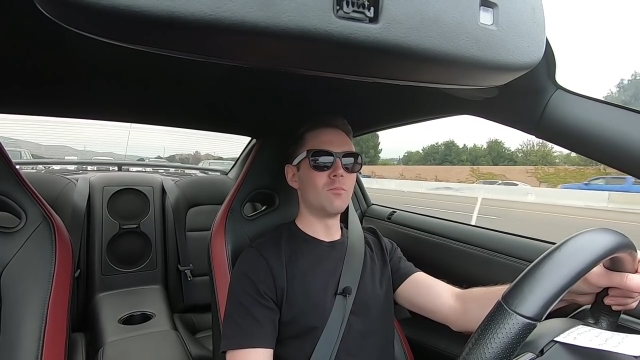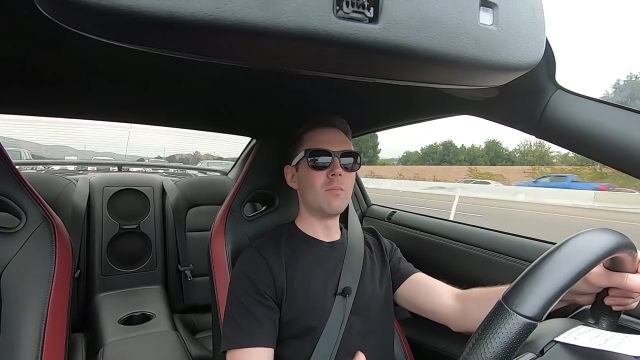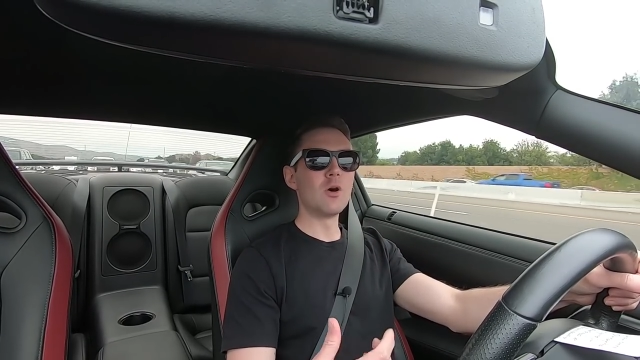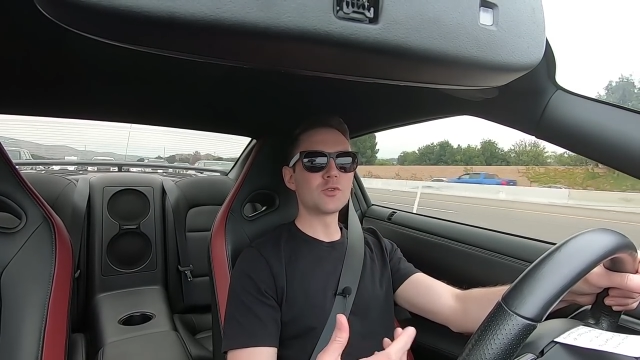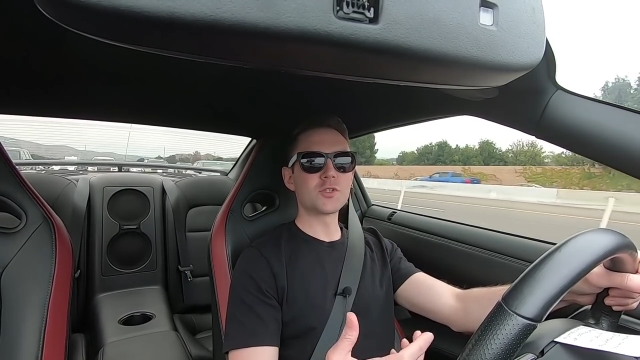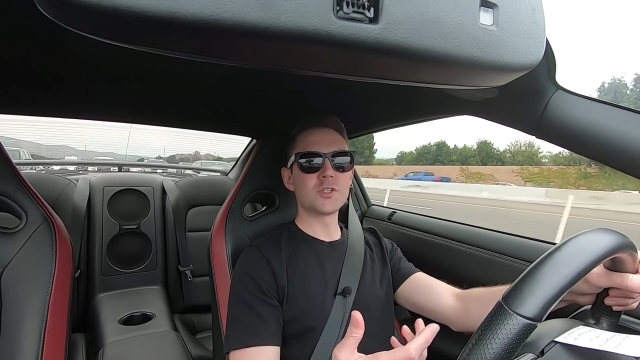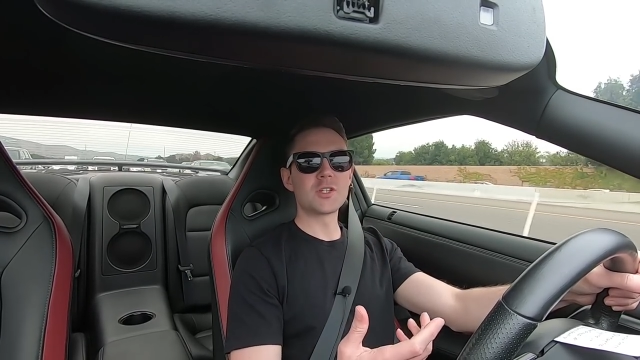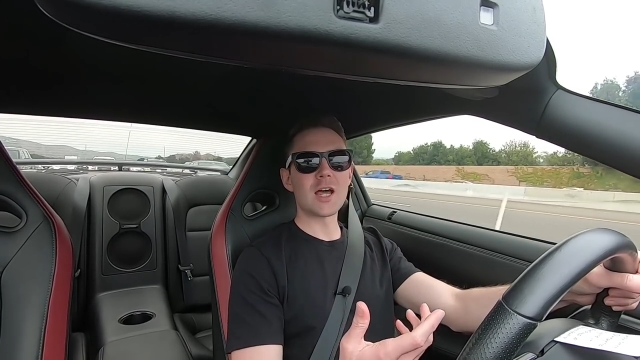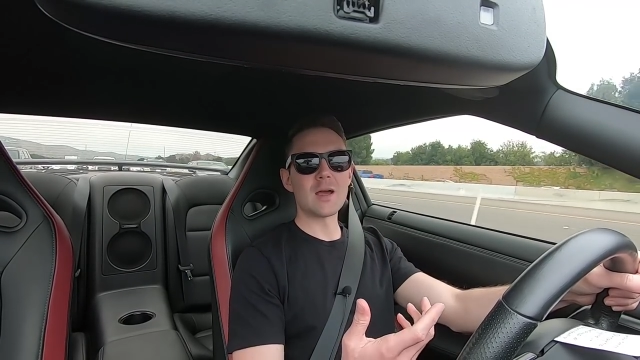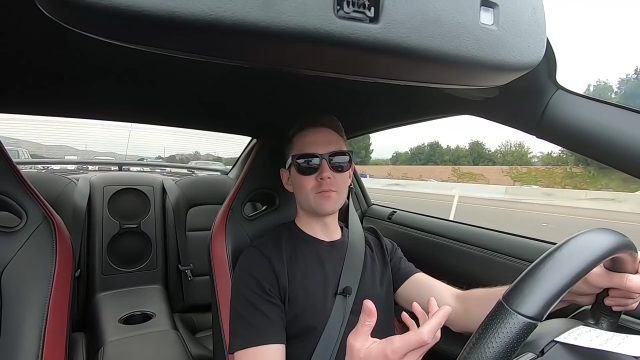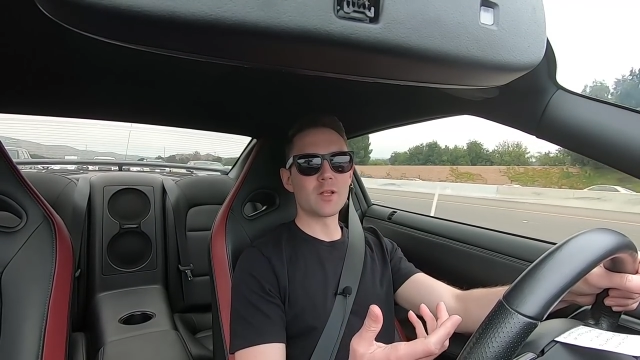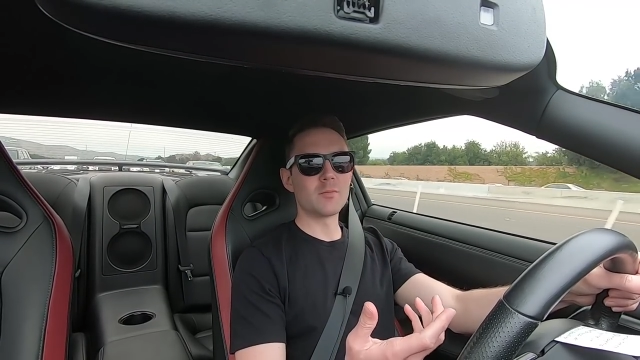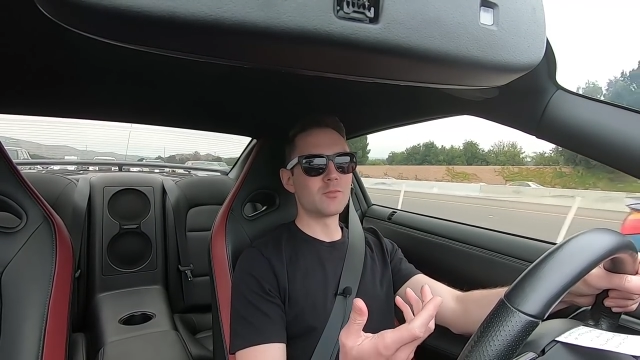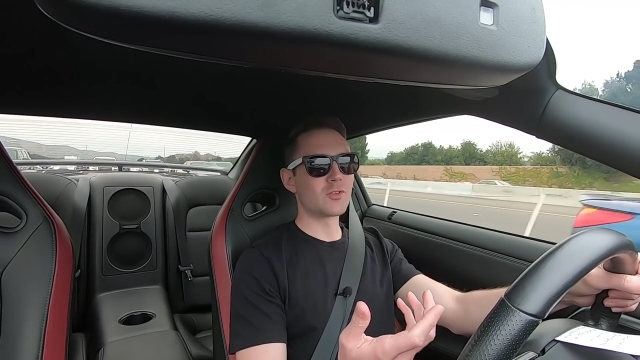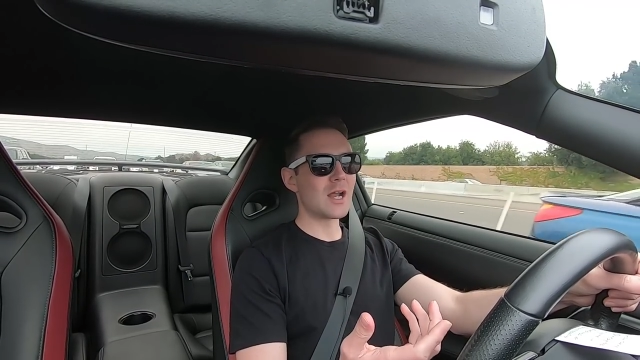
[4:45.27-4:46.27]
Most of the time
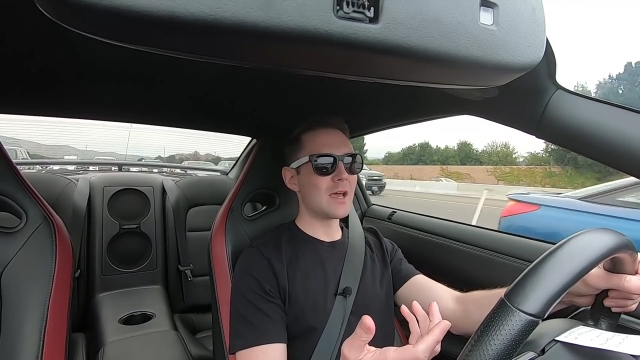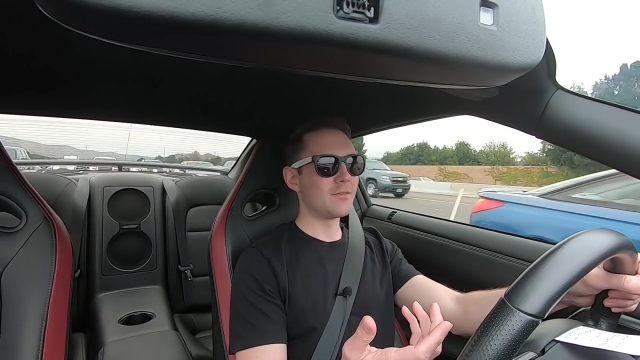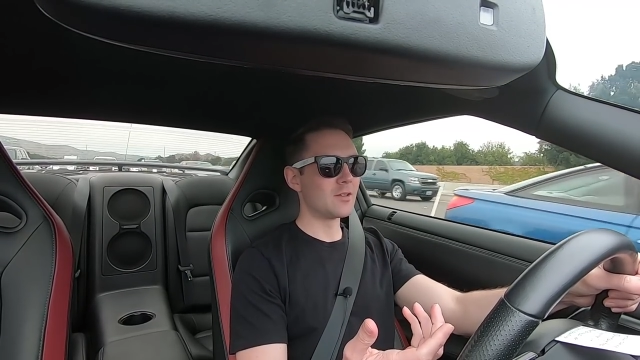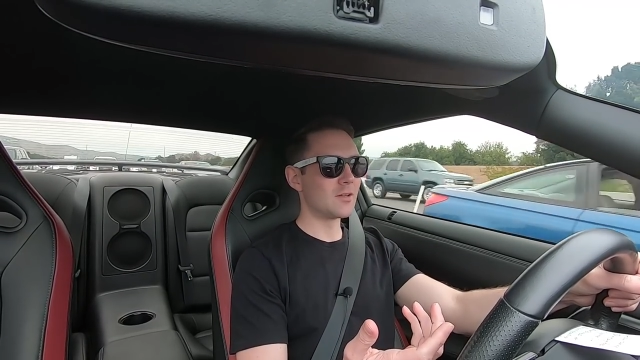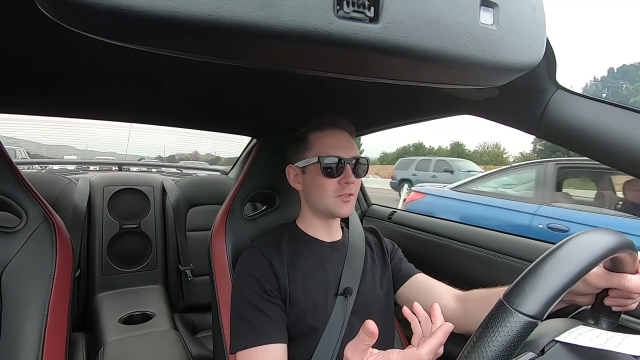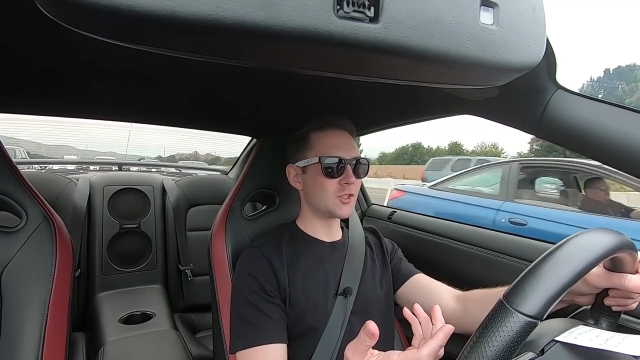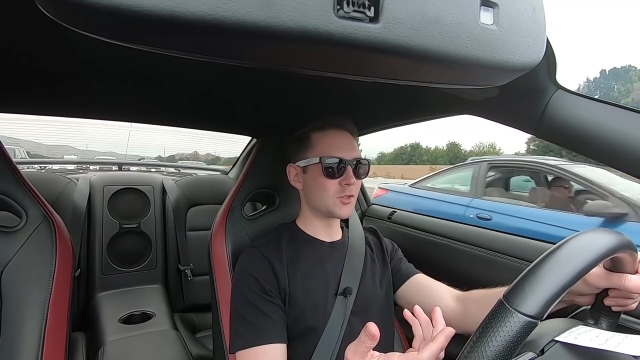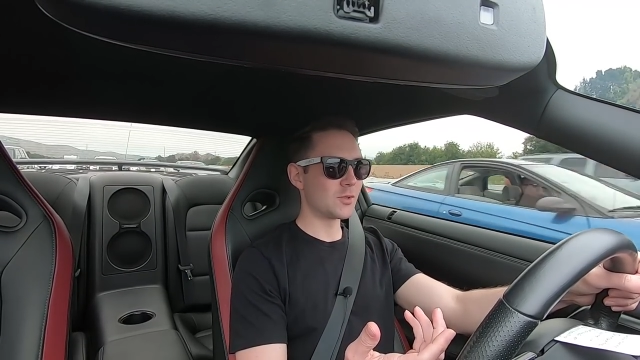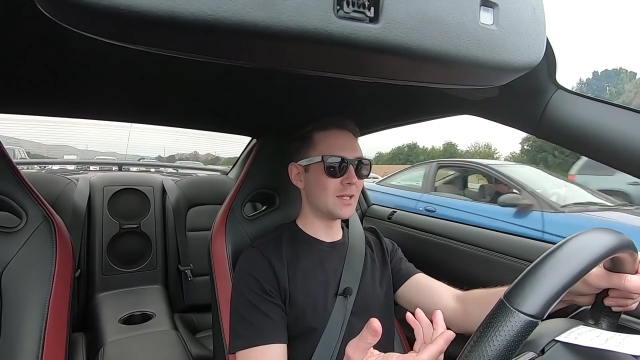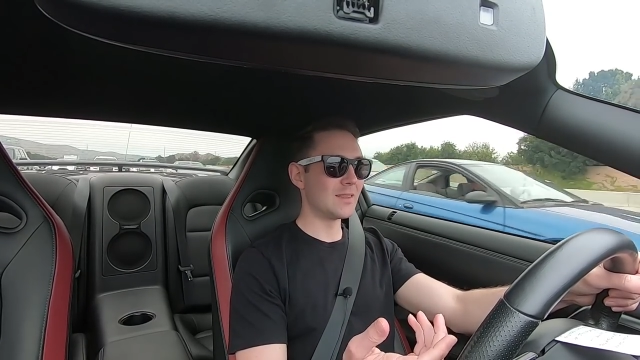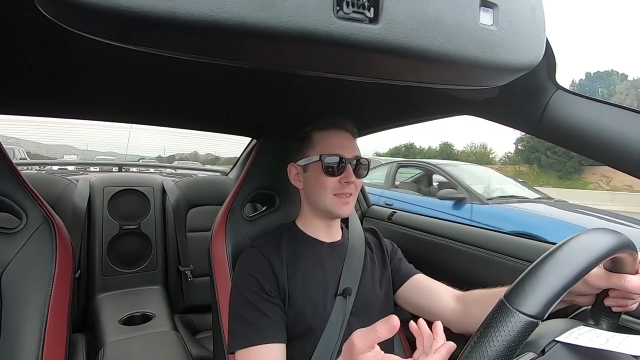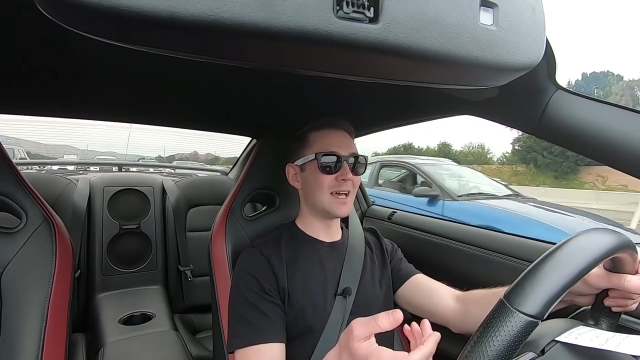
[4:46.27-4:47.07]
when I'm driving on the street,